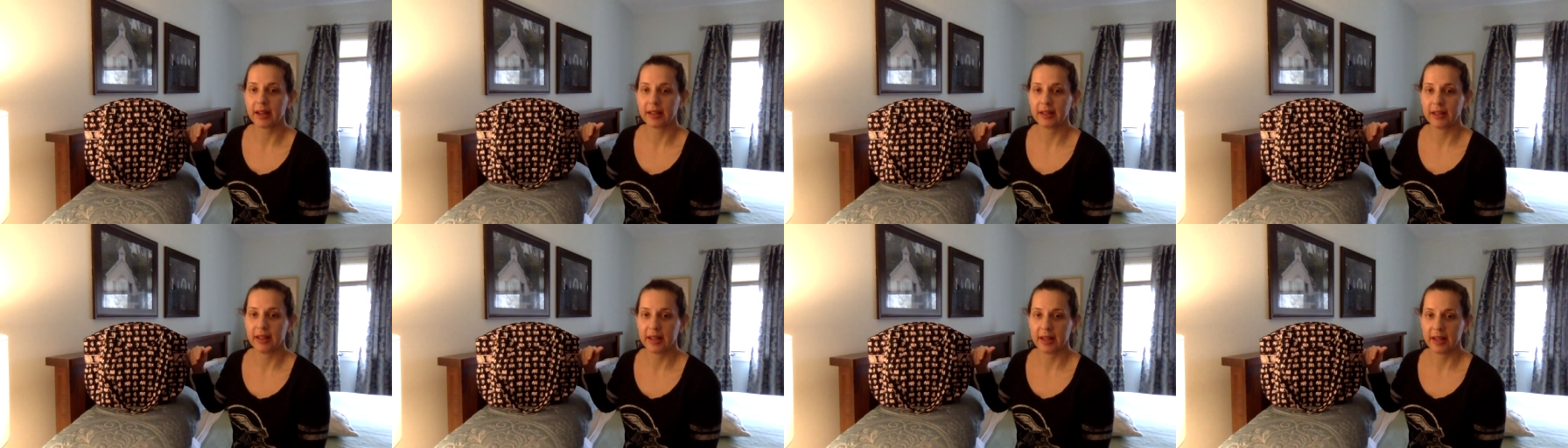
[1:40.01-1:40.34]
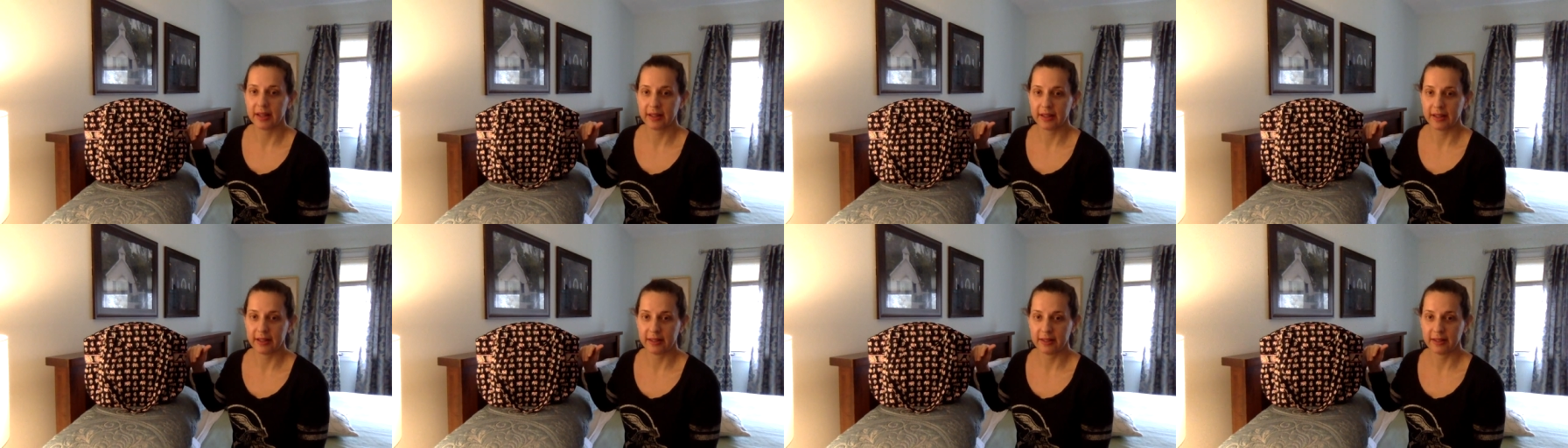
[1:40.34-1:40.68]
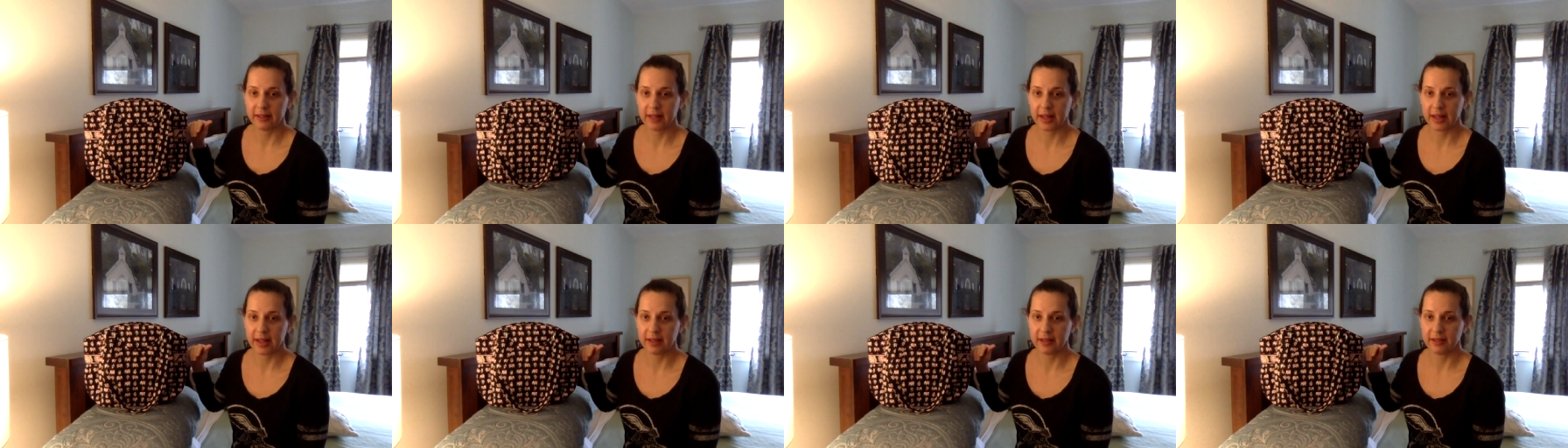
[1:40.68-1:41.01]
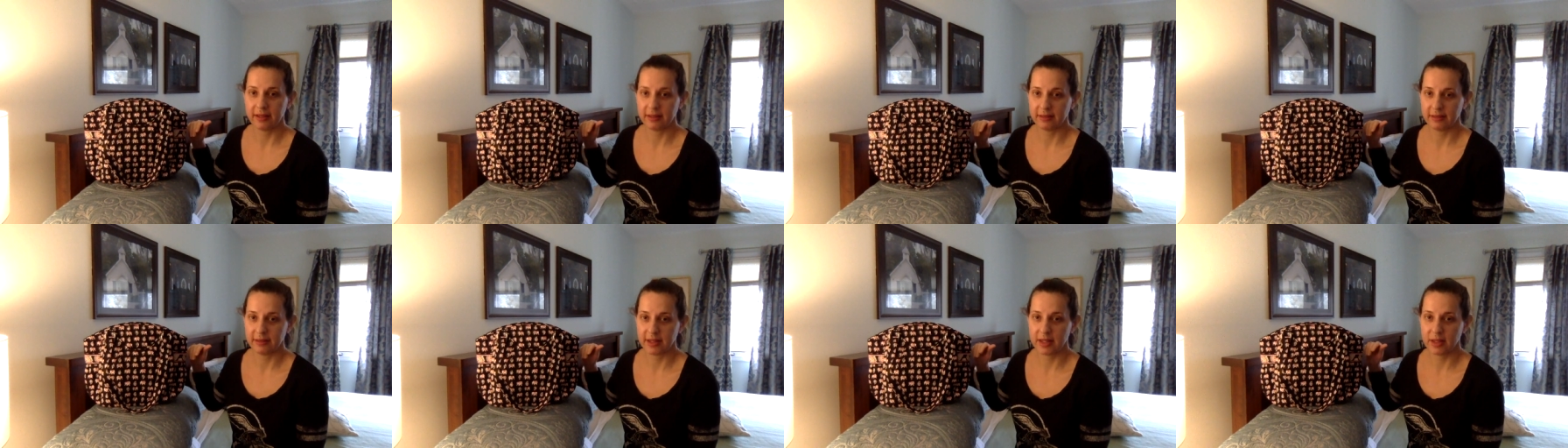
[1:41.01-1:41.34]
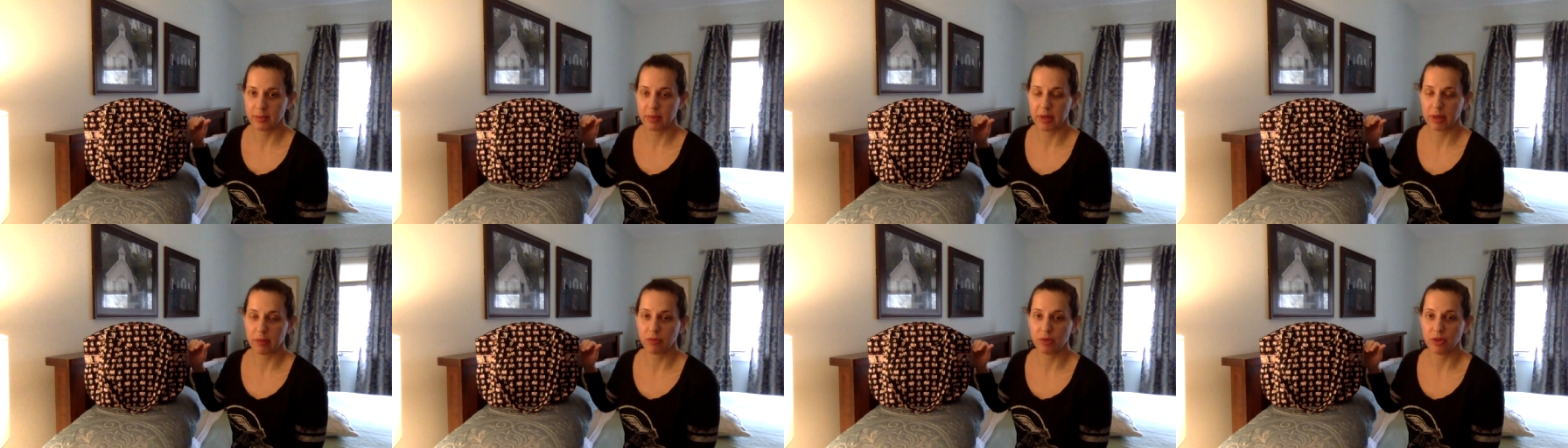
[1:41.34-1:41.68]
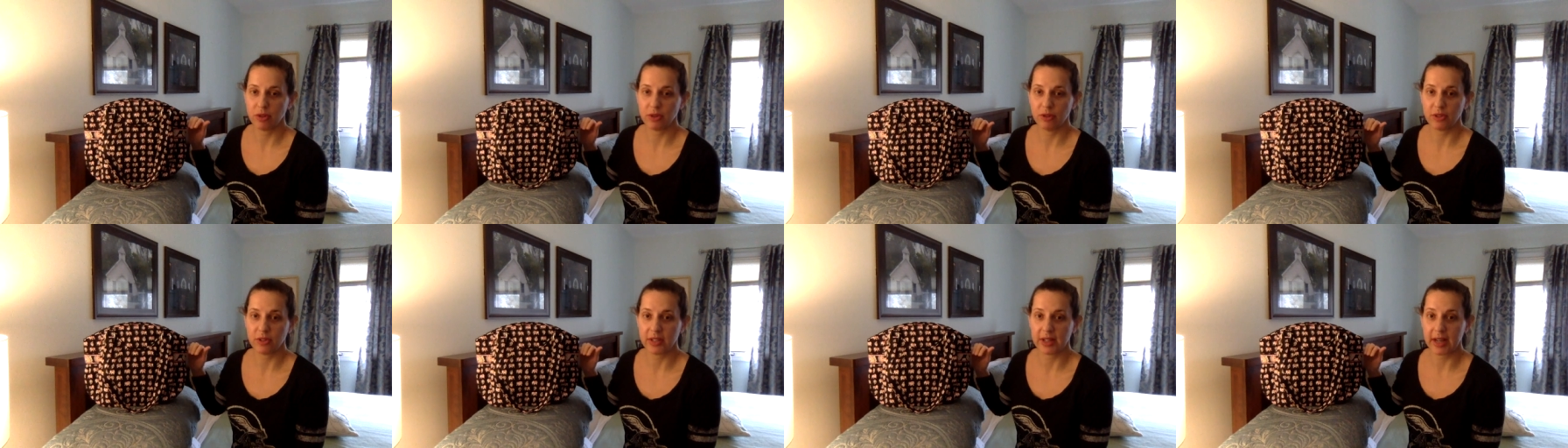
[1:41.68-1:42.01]
Glenna that is being
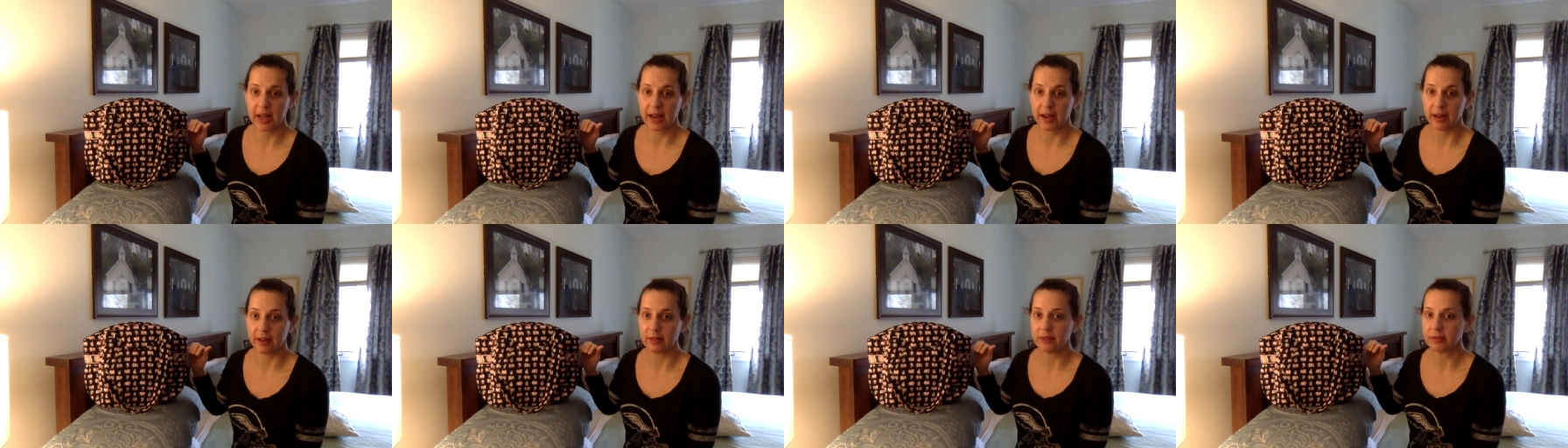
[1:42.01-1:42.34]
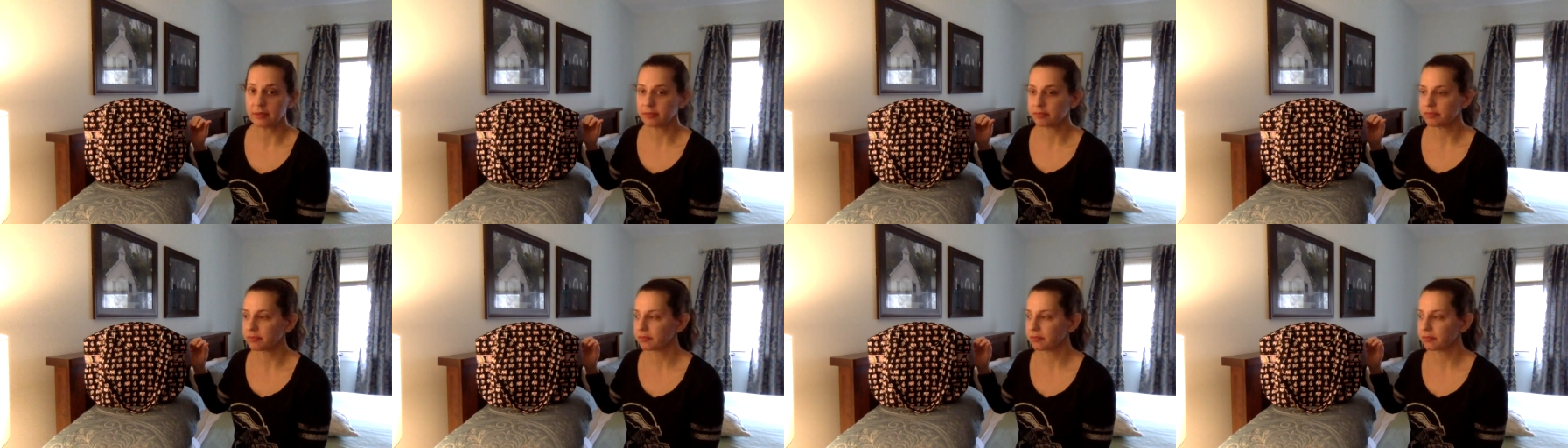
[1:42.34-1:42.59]
produced now.